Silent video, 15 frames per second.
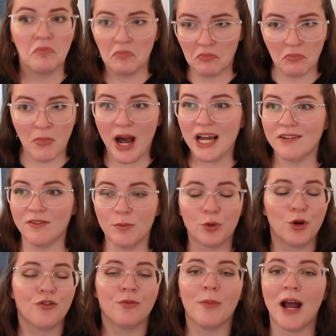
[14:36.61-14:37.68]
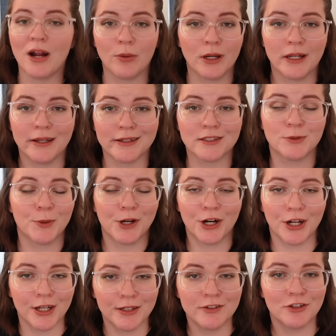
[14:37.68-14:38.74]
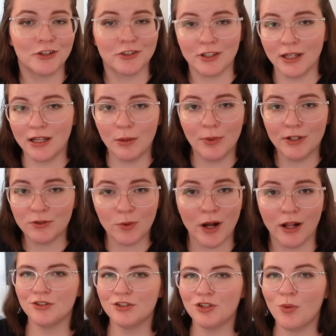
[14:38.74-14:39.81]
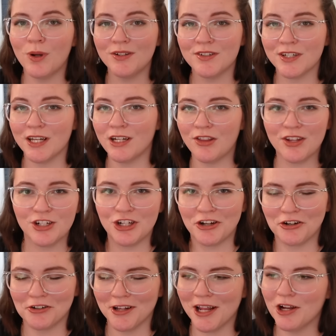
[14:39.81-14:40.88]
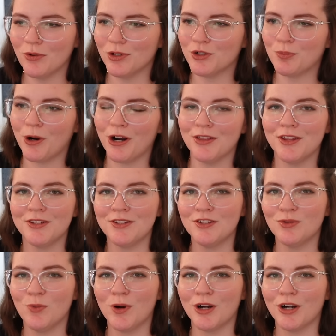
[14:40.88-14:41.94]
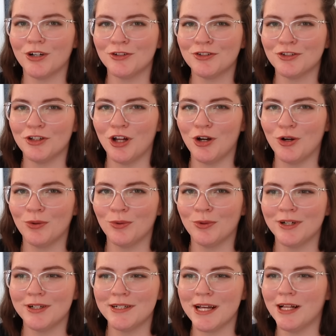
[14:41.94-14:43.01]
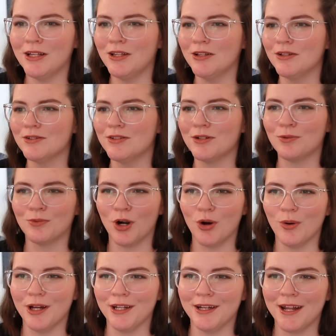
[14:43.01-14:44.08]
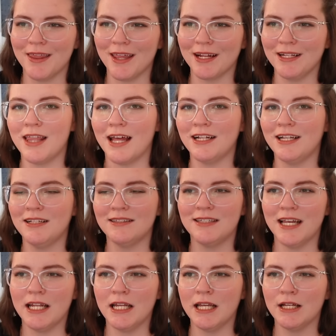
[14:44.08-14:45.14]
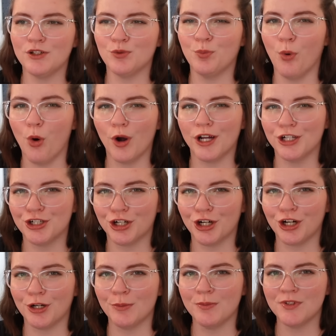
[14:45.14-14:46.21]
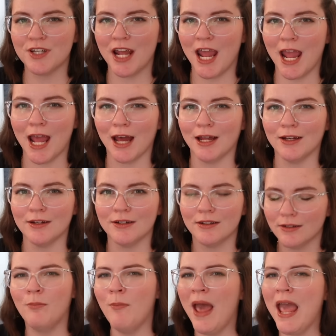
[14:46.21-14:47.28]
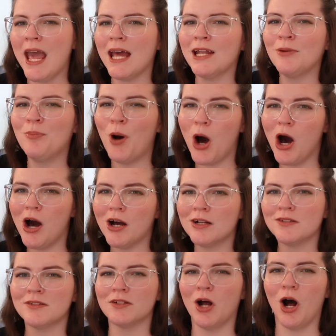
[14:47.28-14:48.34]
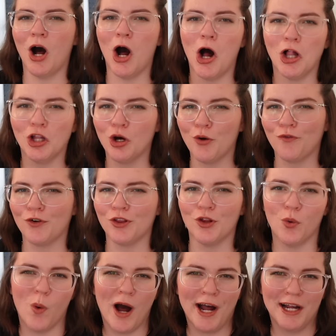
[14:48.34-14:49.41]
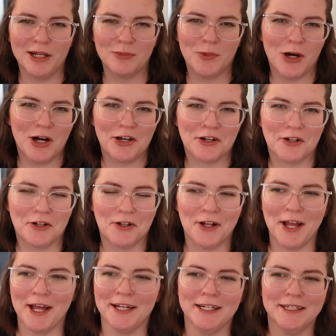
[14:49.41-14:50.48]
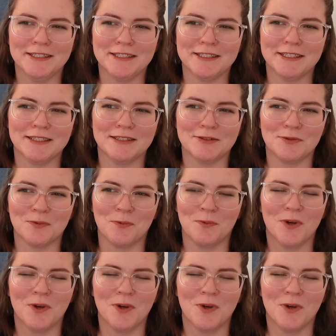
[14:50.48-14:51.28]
Might have improved my reading experience just a little bit as well. So once again, on the gendered language part, this is where Sloane tells Rowan that he's getting his boy germs and man pox all over the wine bottle, and it's just,